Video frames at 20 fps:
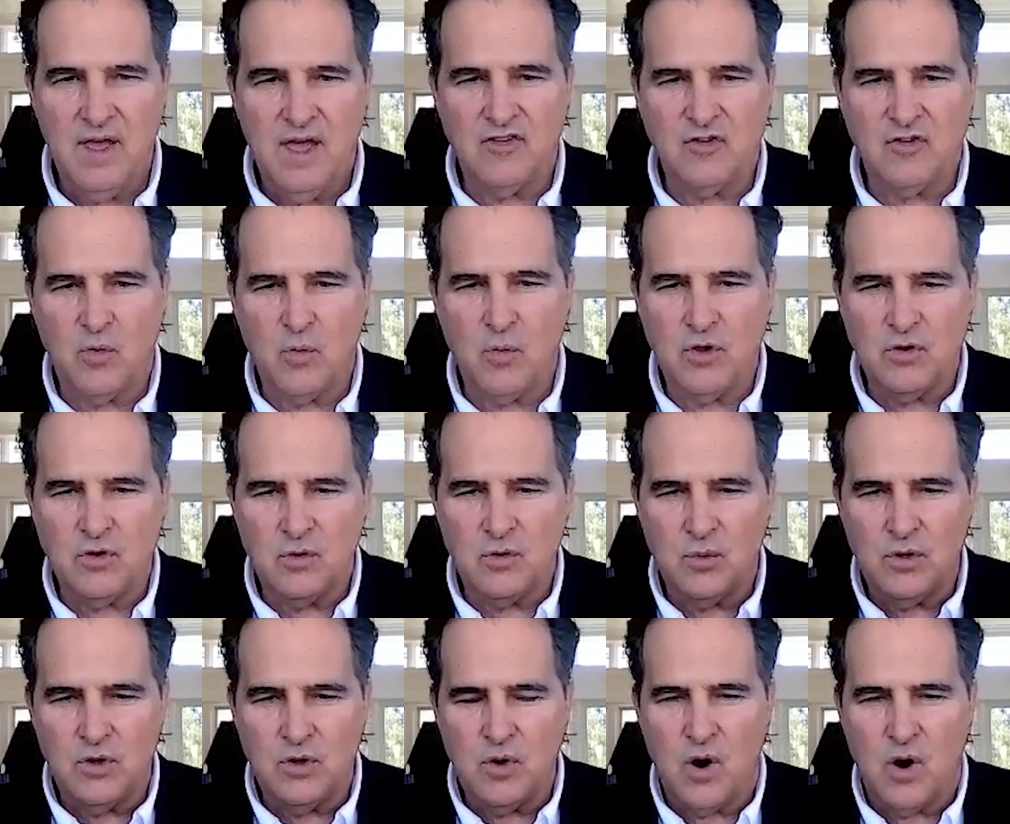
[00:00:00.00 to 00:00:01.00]
And so when you
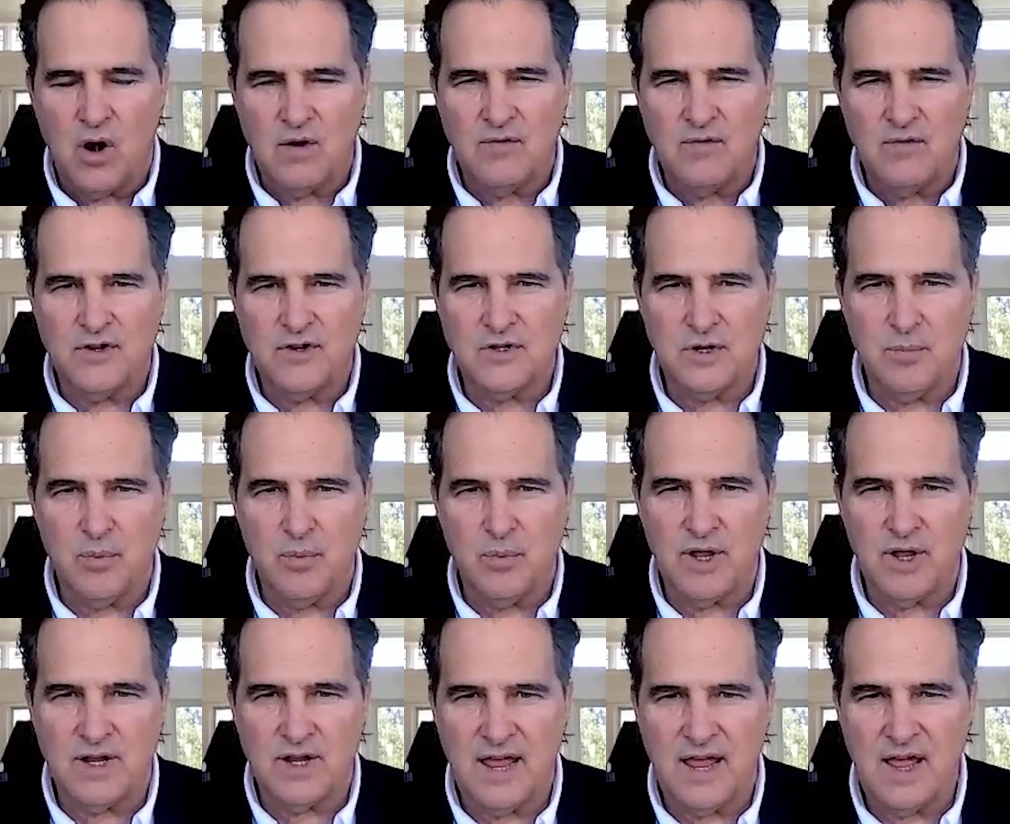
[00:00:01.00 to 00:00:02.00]
when you artificially bring
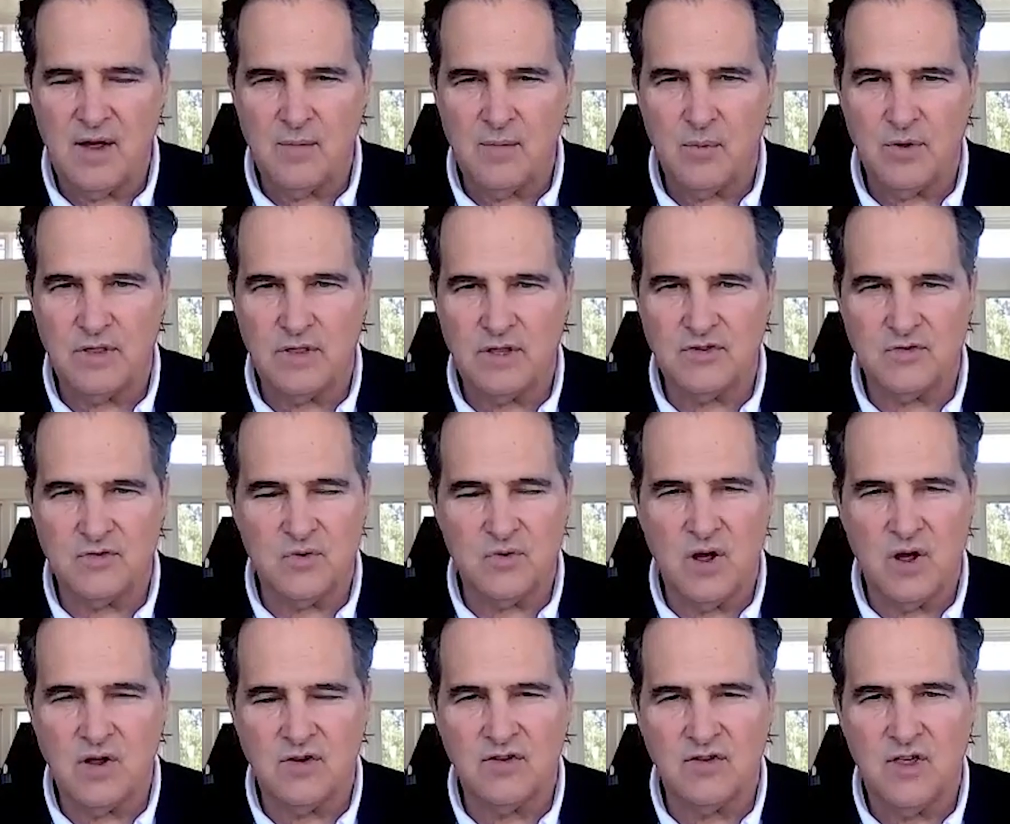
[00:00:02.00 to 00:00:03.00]
it down with these
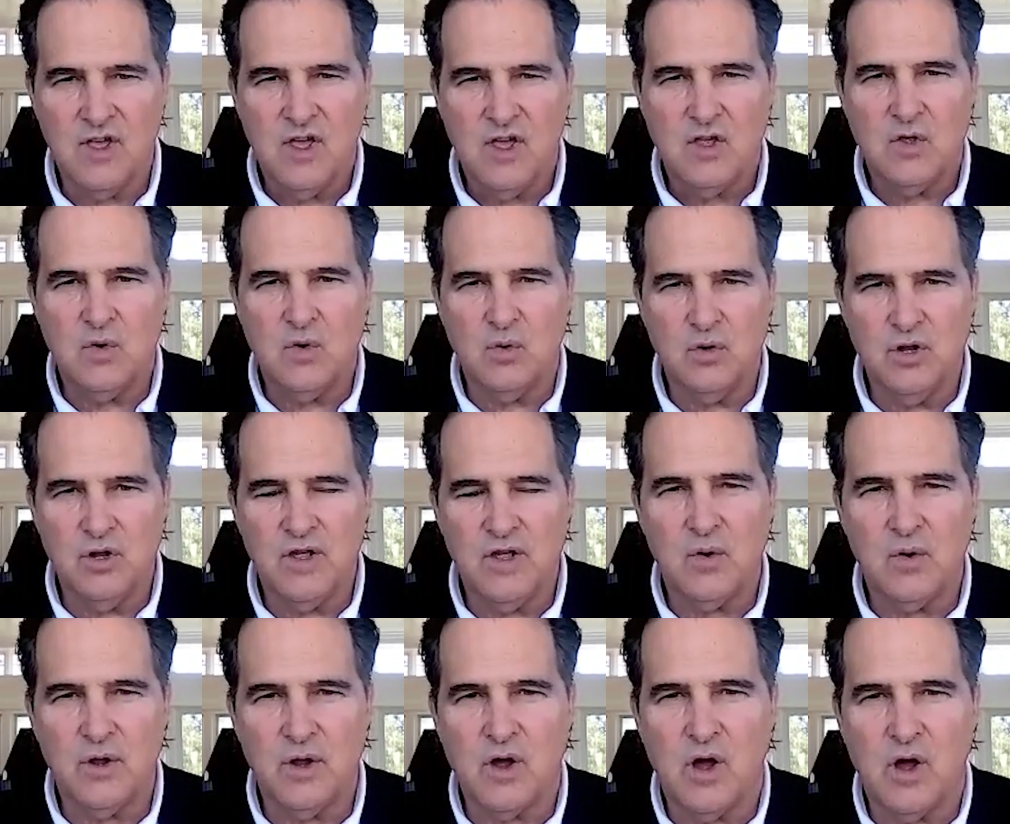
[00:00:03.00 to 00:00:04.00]
drugs, you
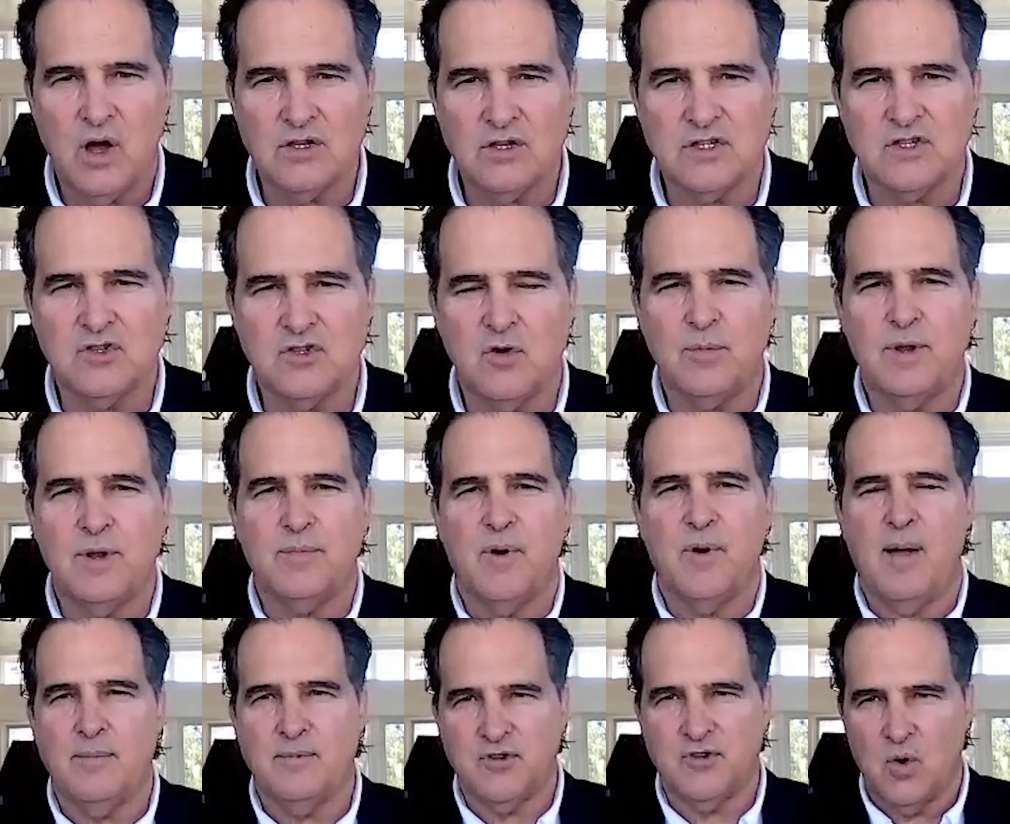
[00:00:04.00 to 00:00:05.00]
literally are causing so many problems.